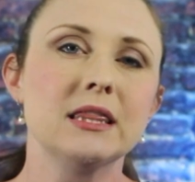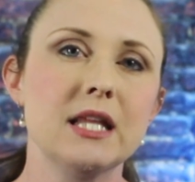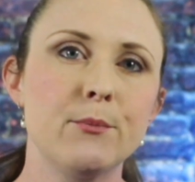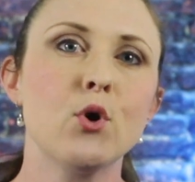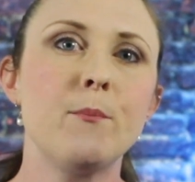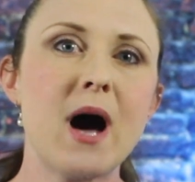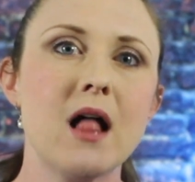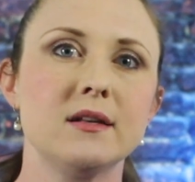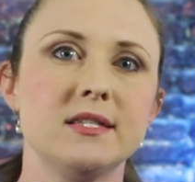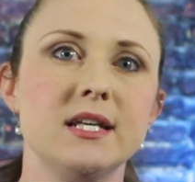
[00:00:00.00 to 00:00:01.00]
Liberal
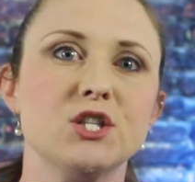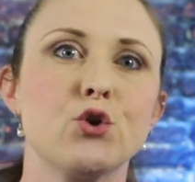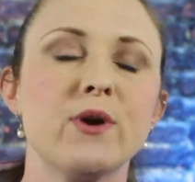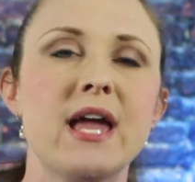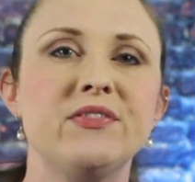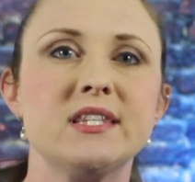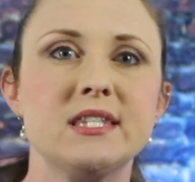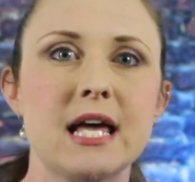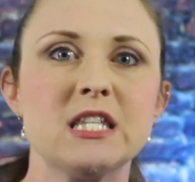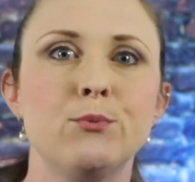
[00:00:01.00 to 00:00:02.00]
policies create the
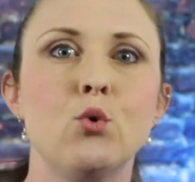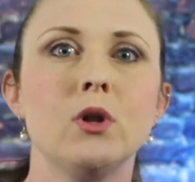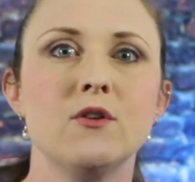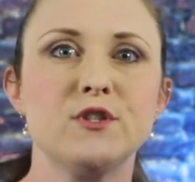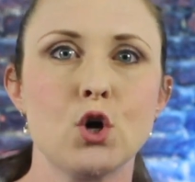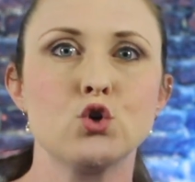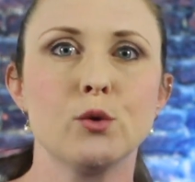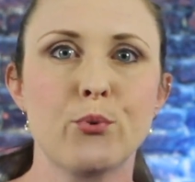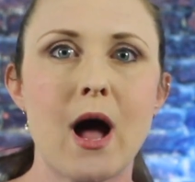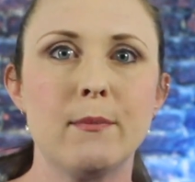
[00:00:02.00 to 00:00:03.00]
cesspool of
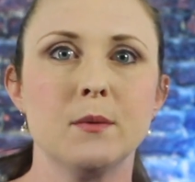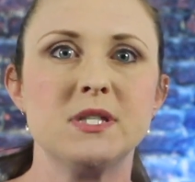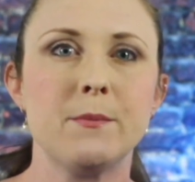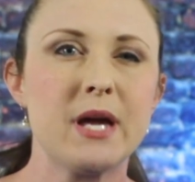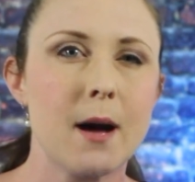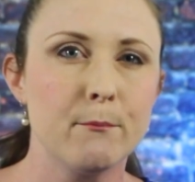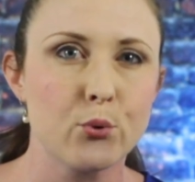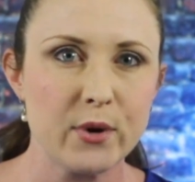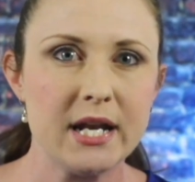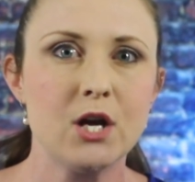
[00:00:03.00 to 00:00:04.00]
social problems that become
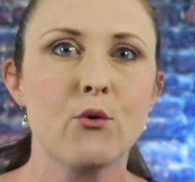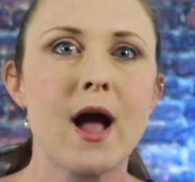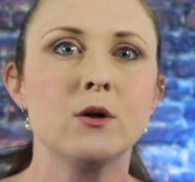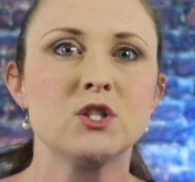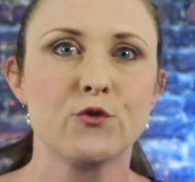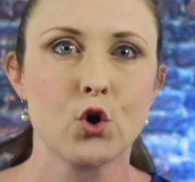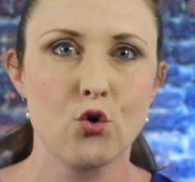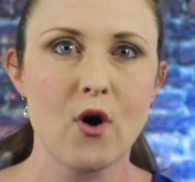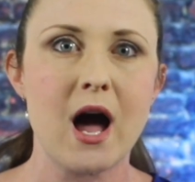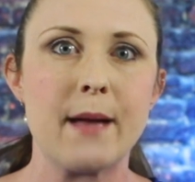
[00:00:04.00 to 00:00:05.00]
breeding grounds for
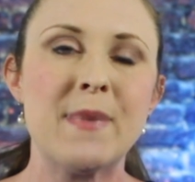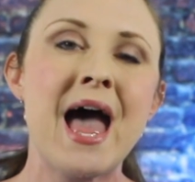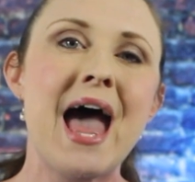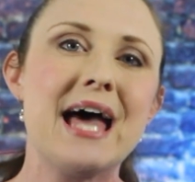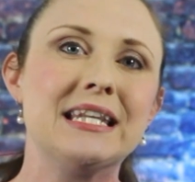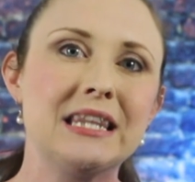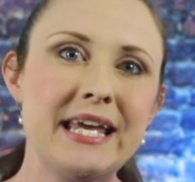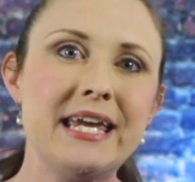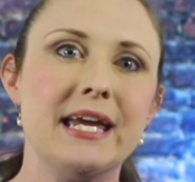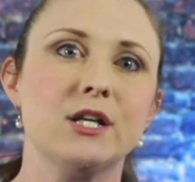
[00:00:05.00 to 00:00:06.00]
crime and
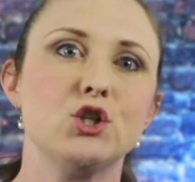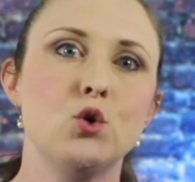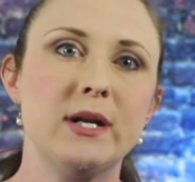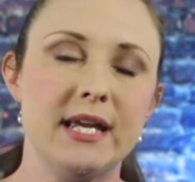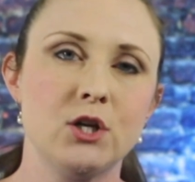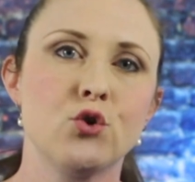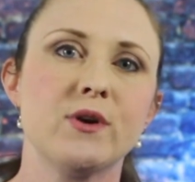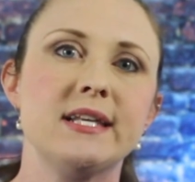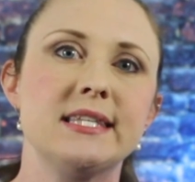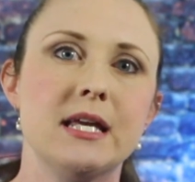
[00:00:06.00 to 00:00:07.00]
lead to an
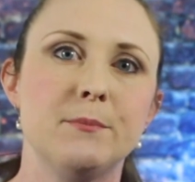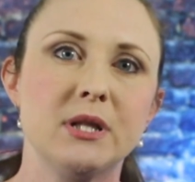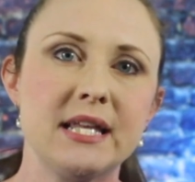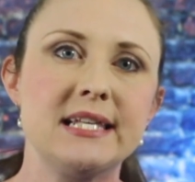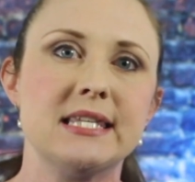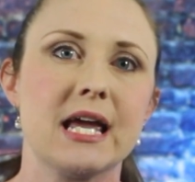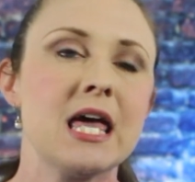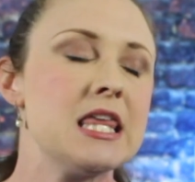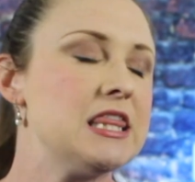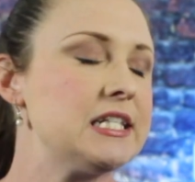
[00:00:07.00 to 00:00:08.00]
increase in policing.
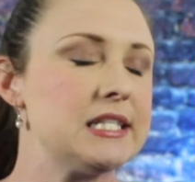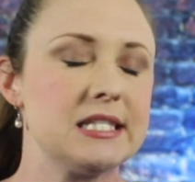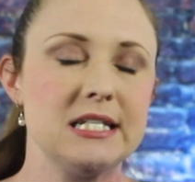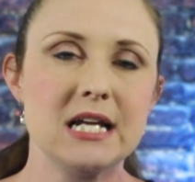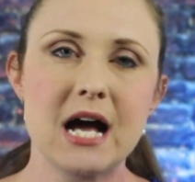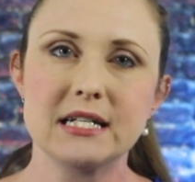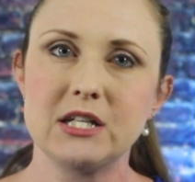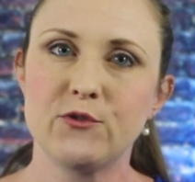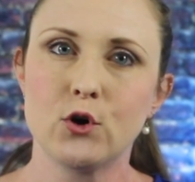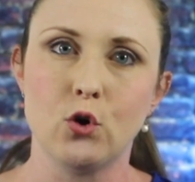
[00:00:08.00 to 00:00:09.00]
This is not
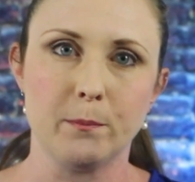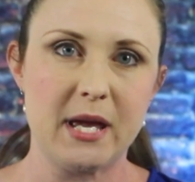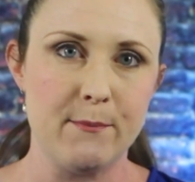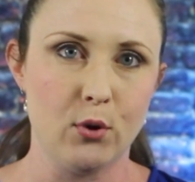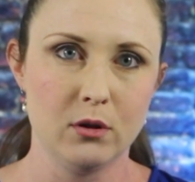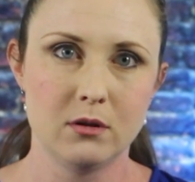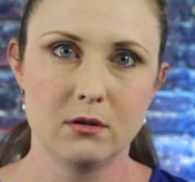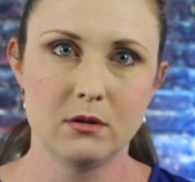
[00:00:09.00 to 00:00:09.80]
difficult, people.